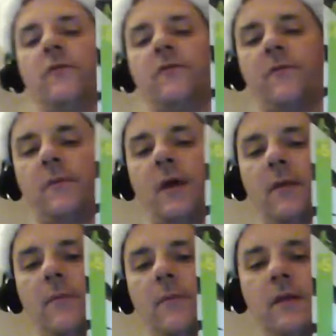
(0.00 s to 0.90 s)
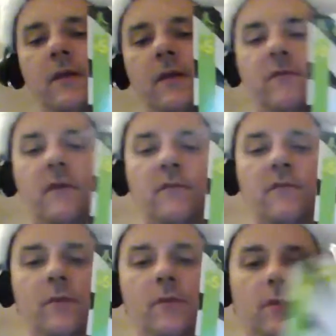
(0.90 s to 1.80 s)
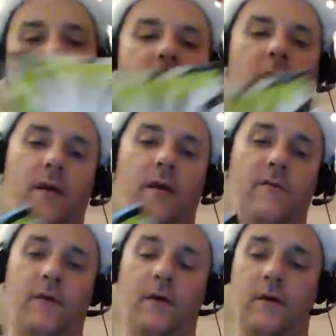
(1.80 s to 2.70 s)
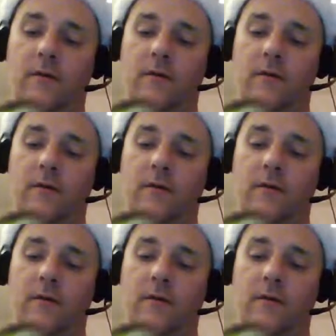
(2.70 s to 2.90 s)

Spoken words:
from Dynamite, is out this week, #5.